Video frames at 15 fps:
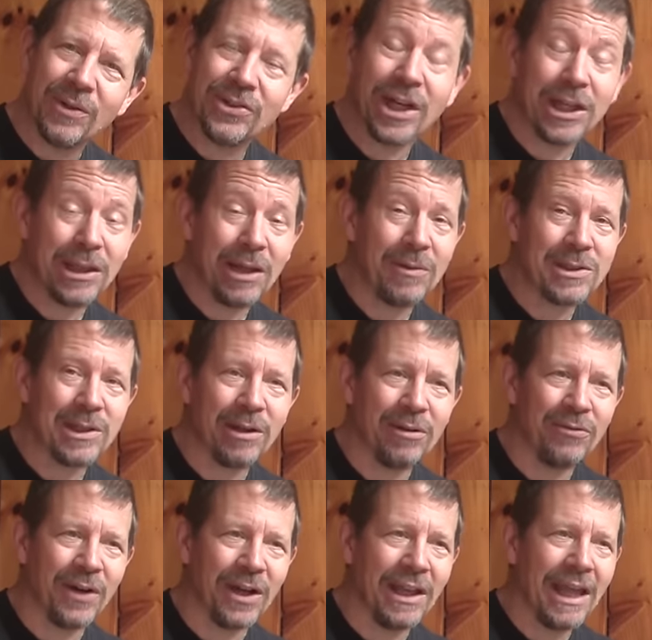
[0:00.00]
which I thought was a lot
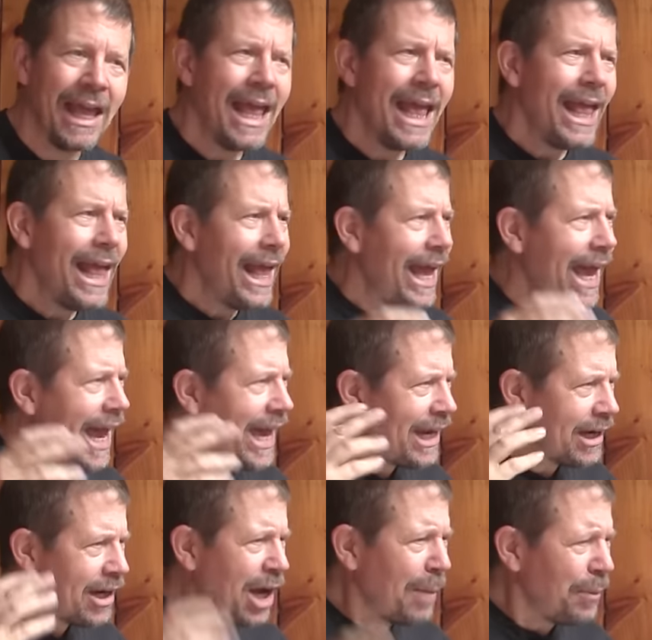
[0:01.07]
of fun. And
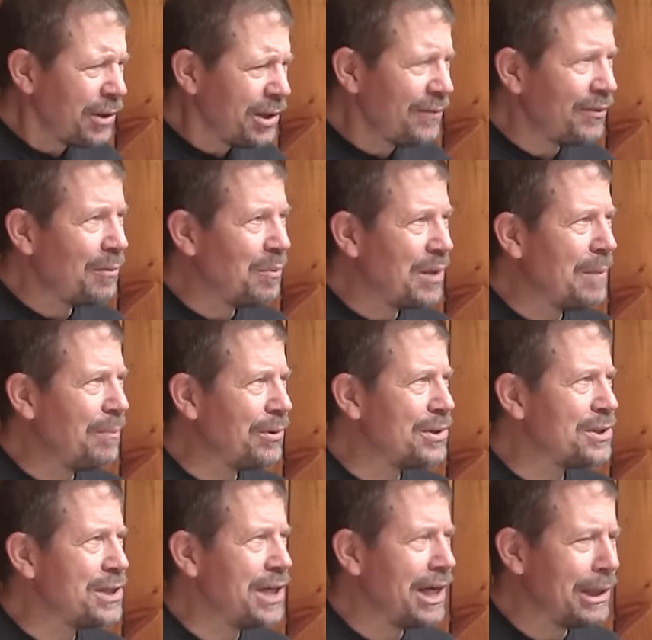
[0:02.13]
a couple different people
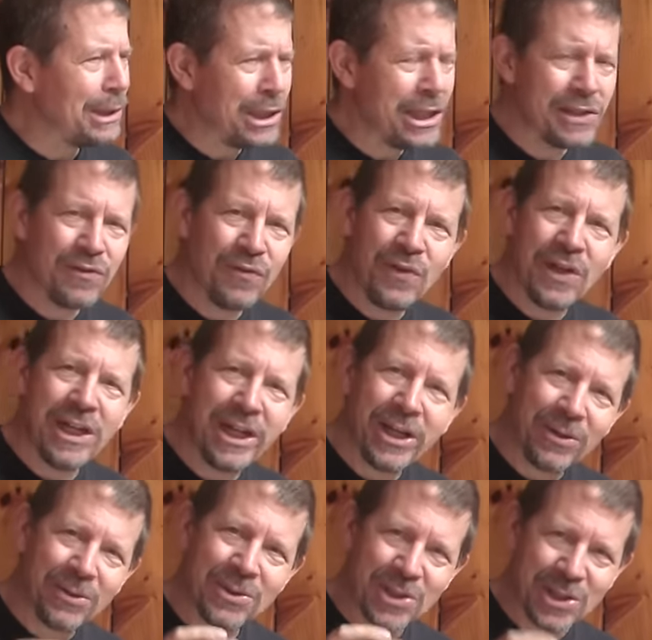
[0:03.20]
said, this
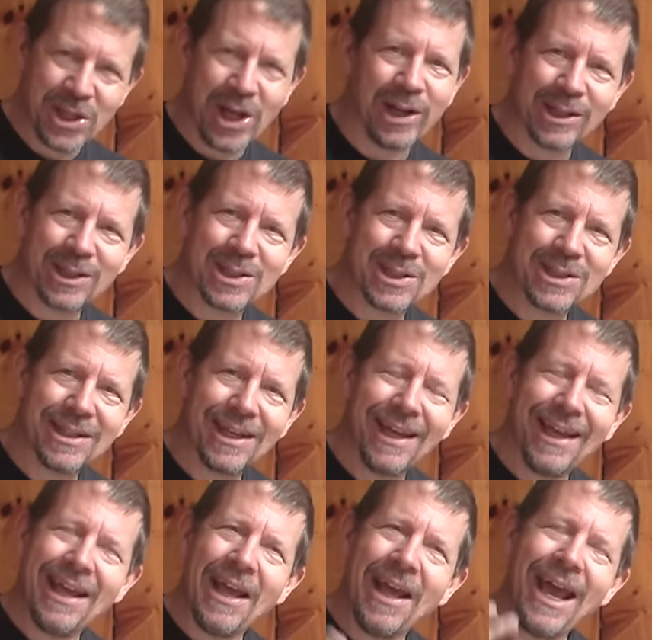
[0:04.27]
video sucks.
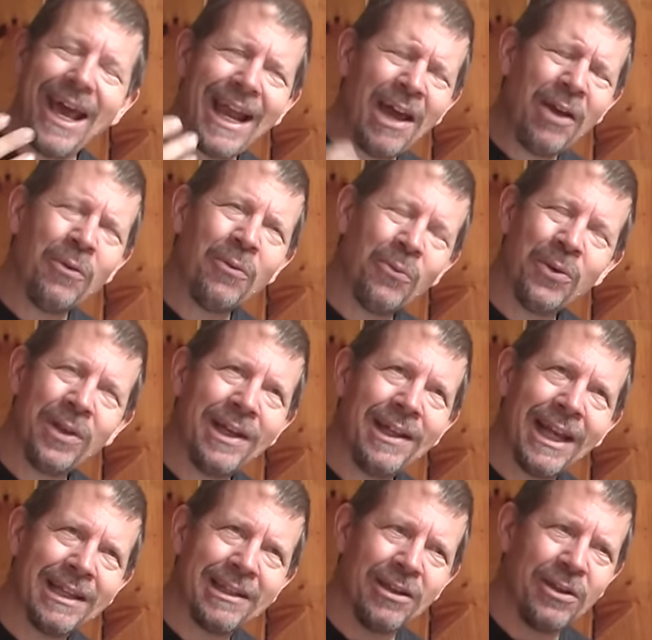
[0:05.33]
And I don't really
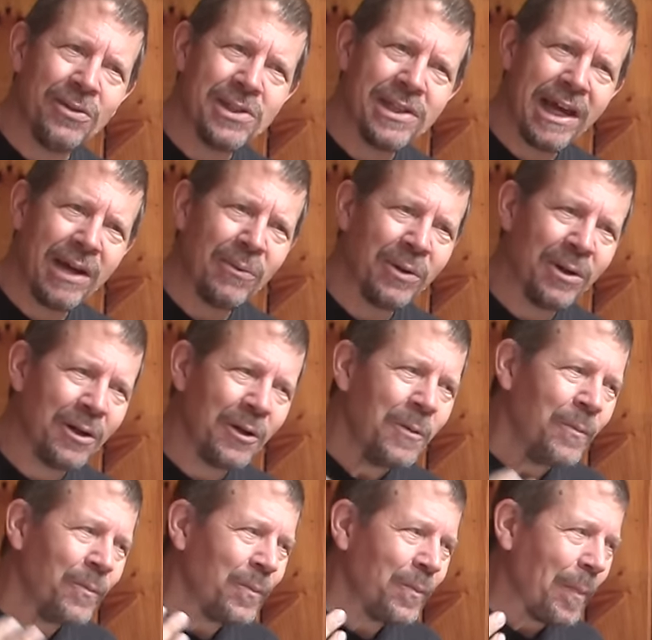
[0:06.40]
like to use that word.
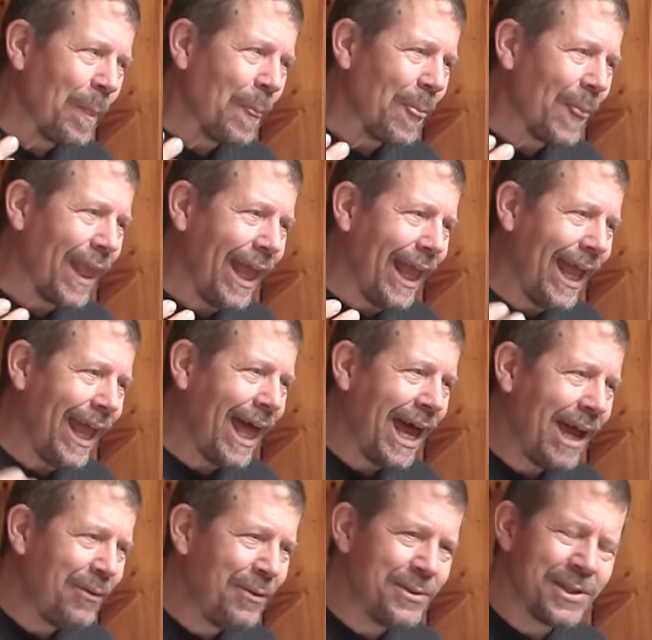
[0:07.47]
And
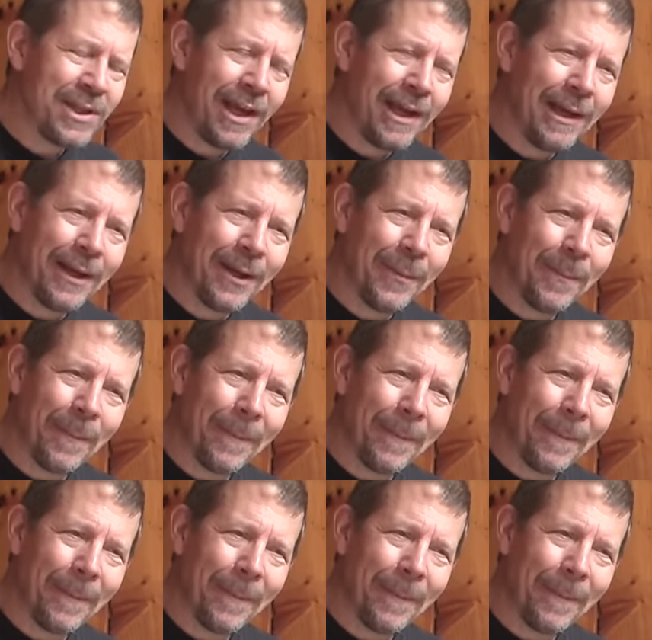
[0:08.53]
I was like,